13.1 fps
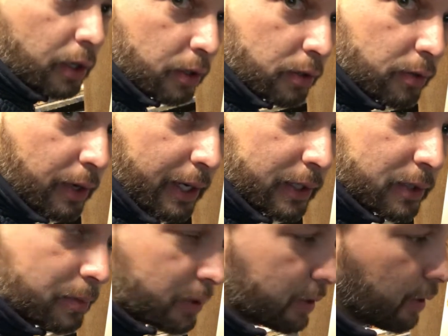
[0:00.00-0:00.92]
drag
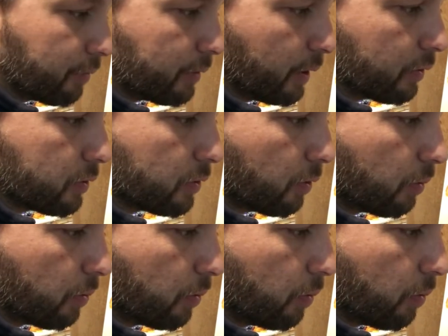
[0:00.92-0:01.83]
some stuff down.
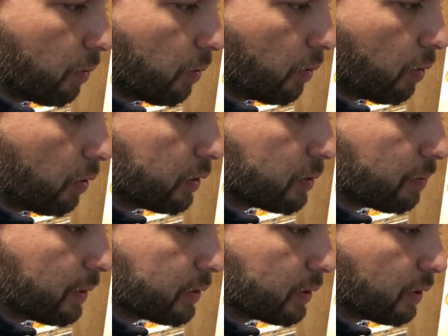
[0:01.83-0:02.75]
So
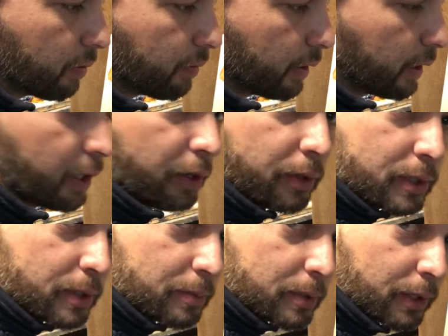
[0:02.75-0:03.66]
especially over here, it
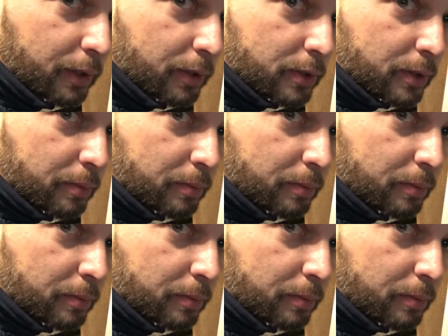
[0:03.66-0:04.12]
seems like there's some